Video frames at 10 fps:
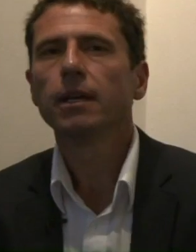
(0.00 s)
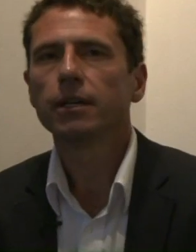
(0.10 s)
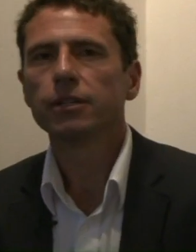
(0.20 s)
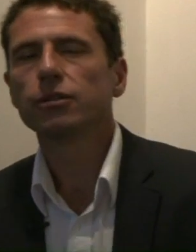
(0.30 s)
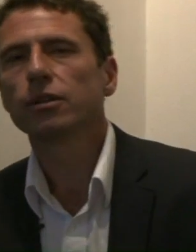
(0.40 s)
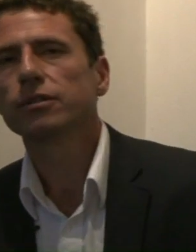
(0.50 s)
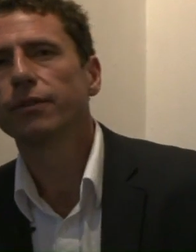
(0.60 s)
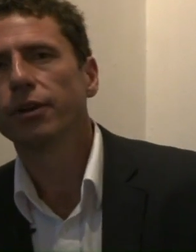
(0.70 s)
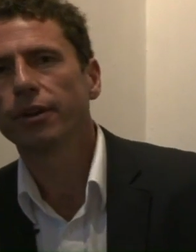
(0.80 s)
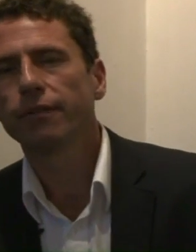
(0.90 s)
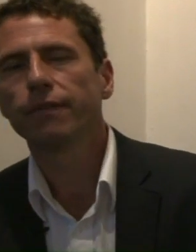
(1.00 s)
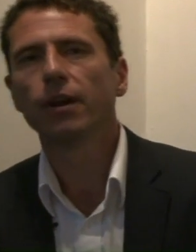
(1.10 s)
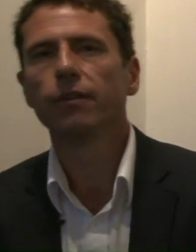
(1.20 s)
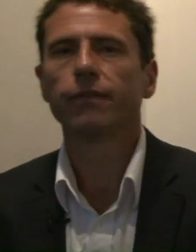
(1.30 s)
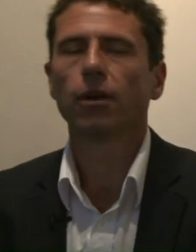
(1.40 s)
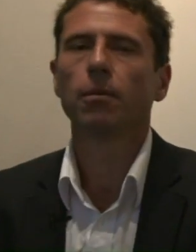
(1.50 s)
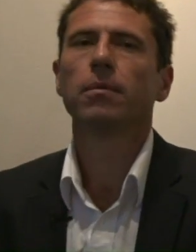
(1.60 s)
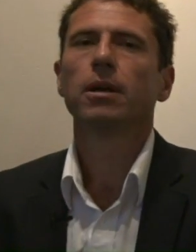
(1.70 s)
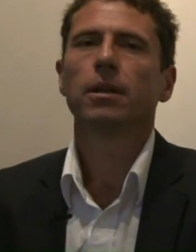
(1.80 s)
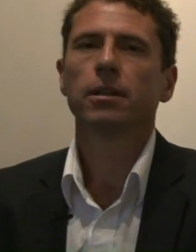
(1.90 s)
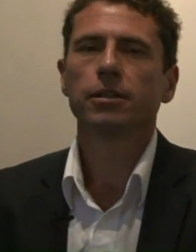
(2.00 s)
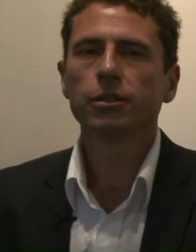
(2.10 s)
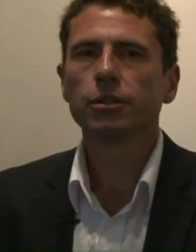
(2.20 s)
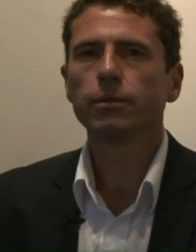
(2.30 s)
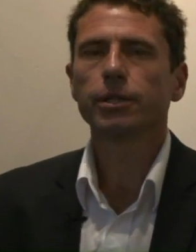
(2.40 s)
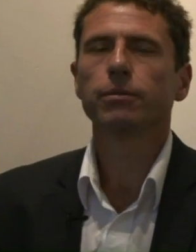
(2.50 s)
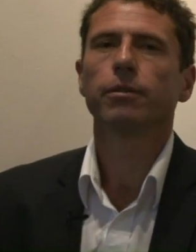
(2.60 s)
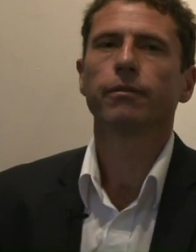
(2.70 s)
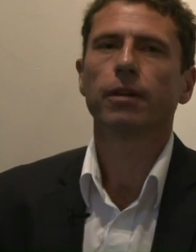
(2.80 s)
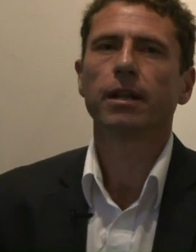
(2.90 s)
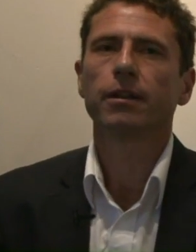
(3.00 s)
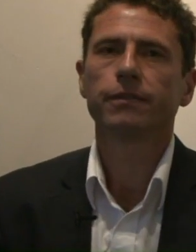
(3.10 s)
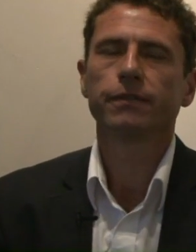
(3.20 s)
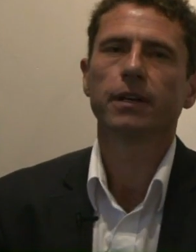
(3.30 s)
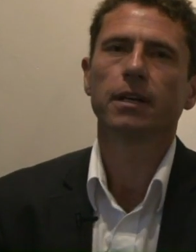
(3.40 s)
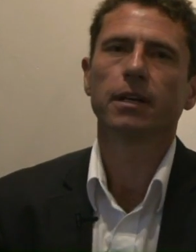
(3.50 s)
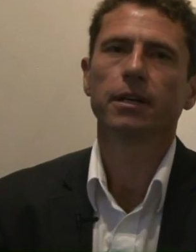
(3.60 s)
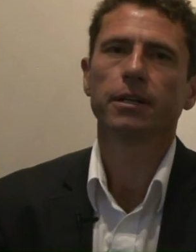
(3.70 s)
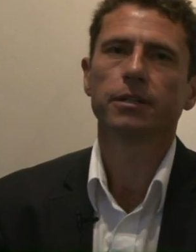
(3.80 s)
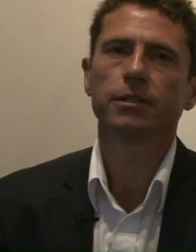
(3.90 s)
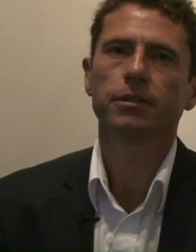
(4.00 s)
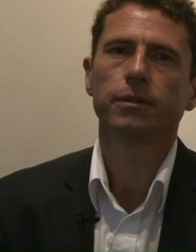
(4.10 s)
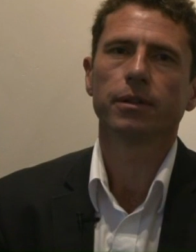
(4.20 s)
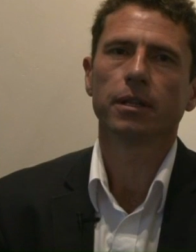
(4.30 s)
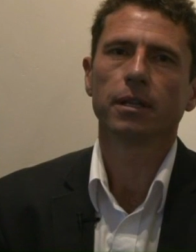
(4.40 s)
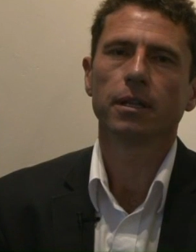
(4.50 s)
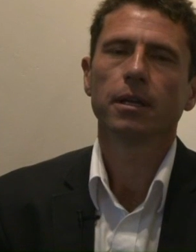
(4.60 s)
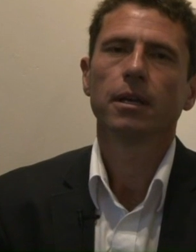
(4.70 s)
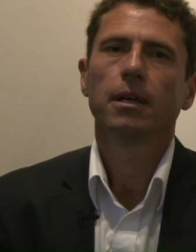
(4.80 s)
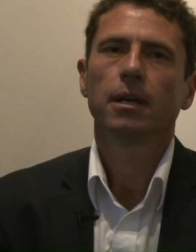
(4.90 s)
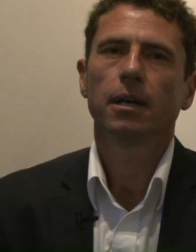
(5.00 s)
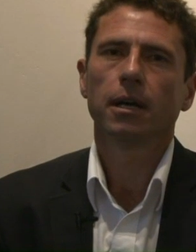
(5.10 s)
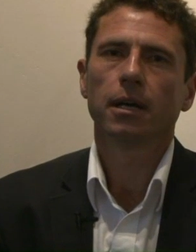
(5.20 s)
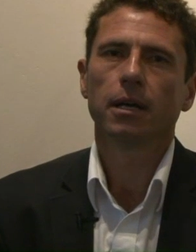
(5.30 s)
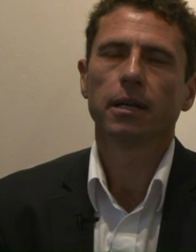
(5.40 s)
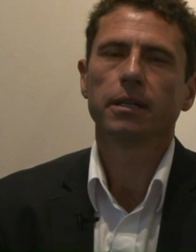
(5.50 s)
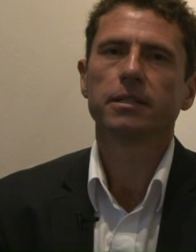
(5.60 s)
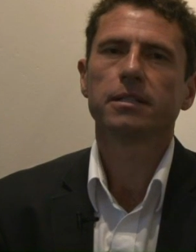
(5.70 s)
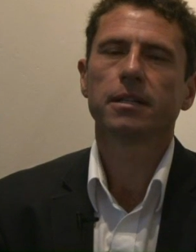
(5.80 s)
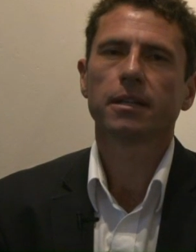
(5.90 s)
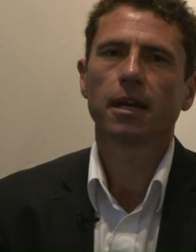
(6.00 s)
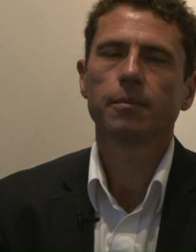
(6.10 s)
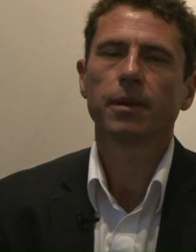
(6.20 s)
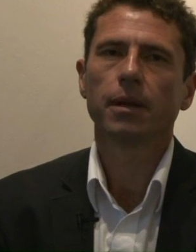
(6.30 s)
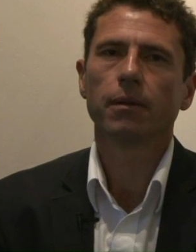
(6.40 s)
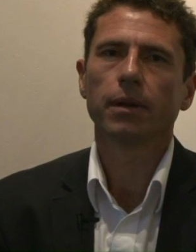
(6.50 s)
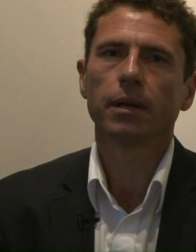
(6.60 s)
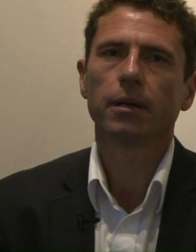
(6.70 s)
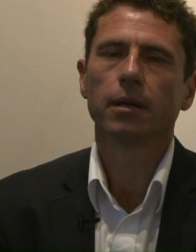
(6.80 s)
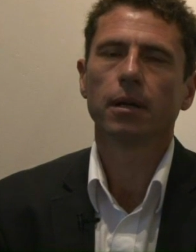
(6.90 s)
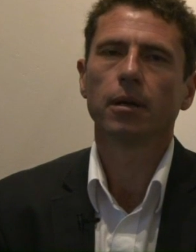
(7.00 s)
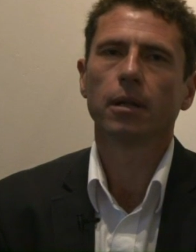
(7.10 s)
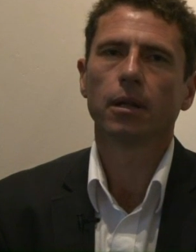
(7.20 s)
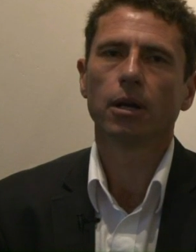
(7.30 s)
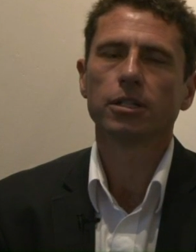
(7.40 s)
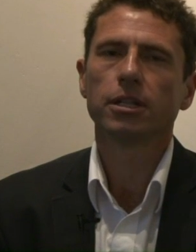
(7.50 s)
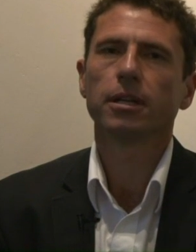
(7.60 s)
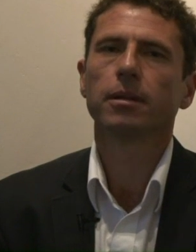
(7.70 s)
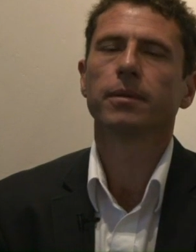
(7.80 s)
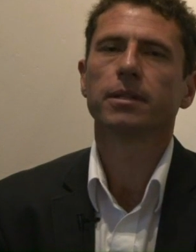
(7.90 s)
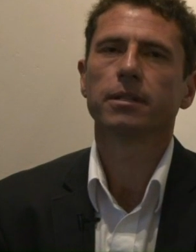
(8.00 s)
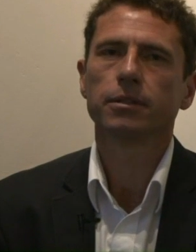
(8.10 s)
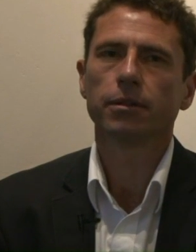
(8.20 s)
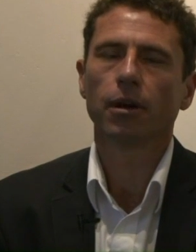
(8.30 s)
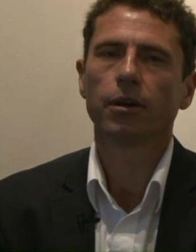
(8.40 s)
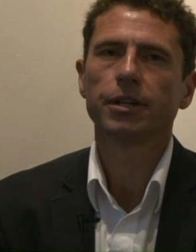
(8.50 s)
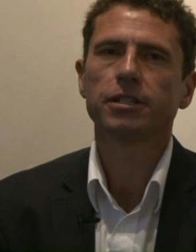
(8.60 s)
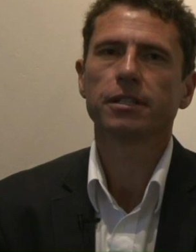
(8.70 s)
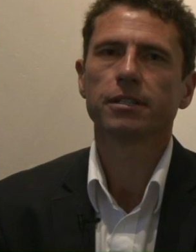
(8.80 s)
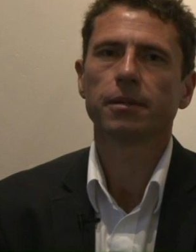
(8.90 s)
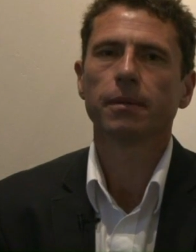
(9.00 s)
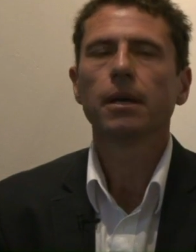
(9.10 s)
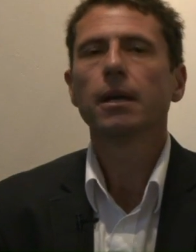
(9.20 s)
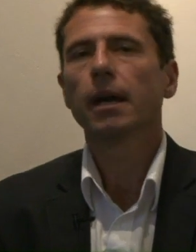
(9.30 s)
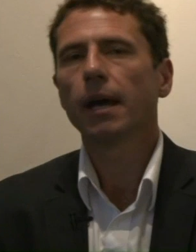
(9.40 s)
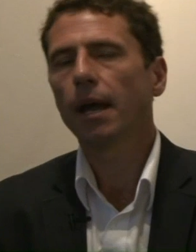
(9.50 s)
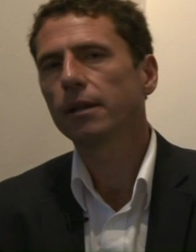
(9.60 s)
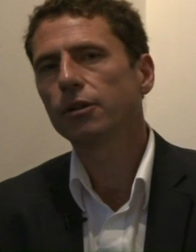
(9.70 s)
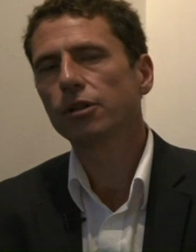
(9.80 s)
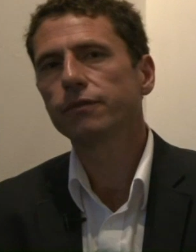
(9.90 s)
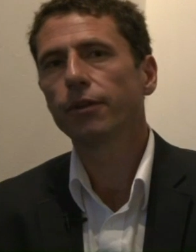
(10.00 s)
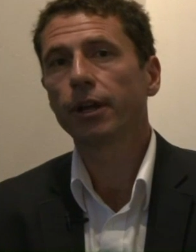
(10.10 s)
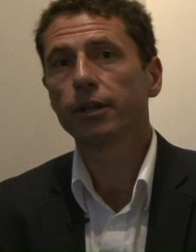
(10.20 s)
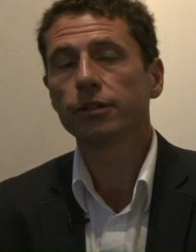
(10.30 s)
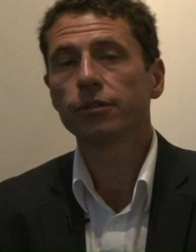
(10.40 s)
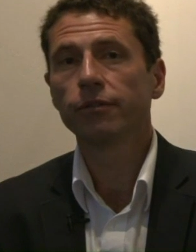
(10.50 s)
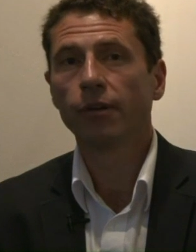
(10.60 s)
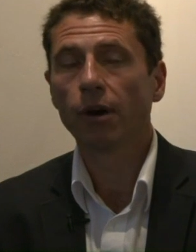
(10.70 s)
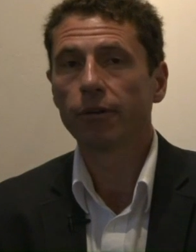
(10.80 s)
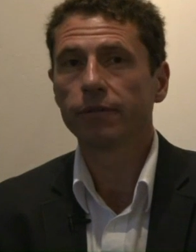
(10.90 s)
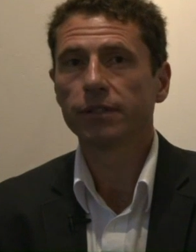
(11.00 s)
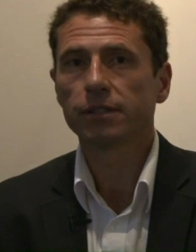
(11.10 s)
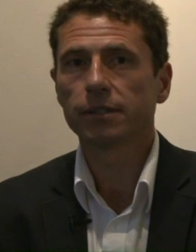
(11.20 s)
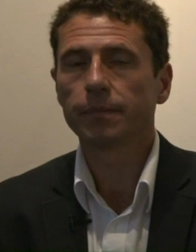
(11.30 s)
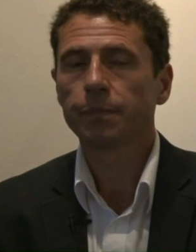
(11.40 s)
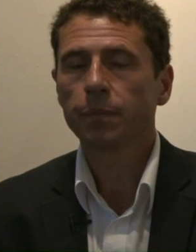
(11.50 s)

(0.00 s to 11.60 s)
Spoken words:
is transferring flow from Lesotho, which would have run off into the Eastern Cape area largely, and a bit into the Orange system, and transferring it into Vaal River system.